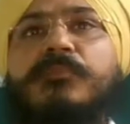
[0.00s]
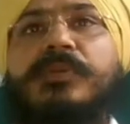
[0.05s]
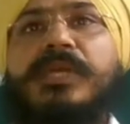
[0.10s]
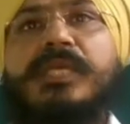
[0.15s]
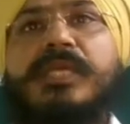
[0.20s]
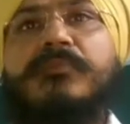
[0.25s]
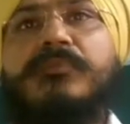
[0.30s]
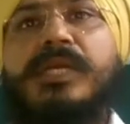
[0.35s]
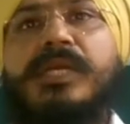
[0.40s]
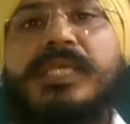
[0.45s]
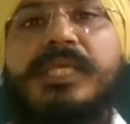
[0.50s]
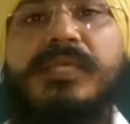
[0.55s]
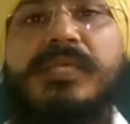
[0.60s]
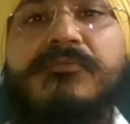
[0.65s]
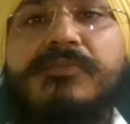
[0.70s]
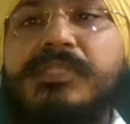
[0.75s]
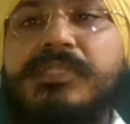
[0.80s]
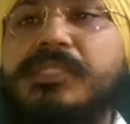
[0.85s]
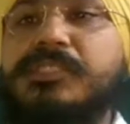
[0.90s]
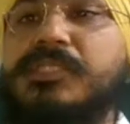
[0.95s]
pipe, I have
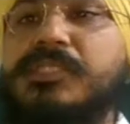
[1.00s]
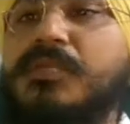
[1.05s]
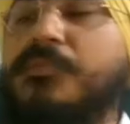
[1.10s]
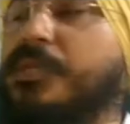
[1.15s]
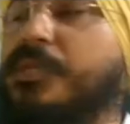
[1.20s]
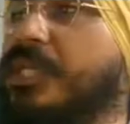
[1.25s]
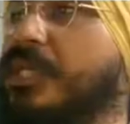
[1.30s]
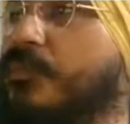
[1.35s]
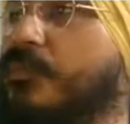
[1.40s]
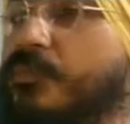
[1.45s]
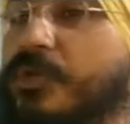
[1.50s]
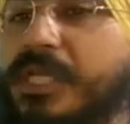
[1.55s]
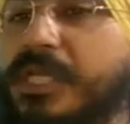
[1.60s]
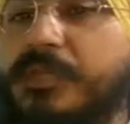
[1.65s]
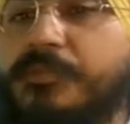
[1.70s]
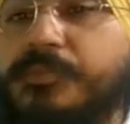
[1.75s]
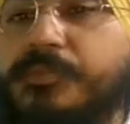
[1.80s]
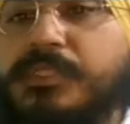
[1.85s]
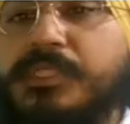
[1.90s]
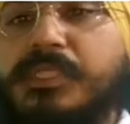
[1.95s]
this aluminium
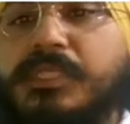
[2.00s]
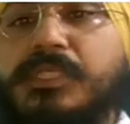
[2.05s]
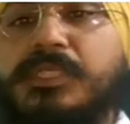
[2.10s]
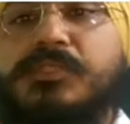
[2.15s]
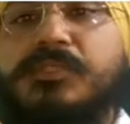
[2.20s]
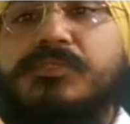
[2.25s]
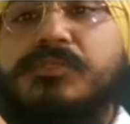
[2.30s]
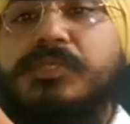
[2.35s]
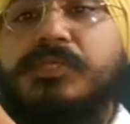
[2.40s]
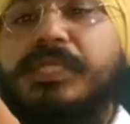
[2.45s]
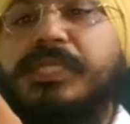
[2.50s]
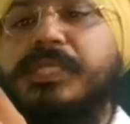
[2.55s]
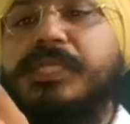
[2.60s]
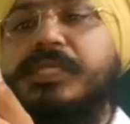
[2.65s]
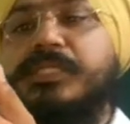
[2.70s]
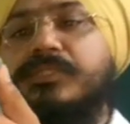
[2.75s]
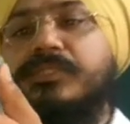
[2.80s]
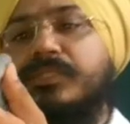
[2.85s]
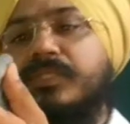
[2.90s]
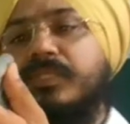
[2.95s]
pipe, so it
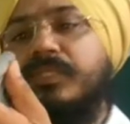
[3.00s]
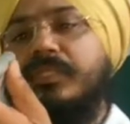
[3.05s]
is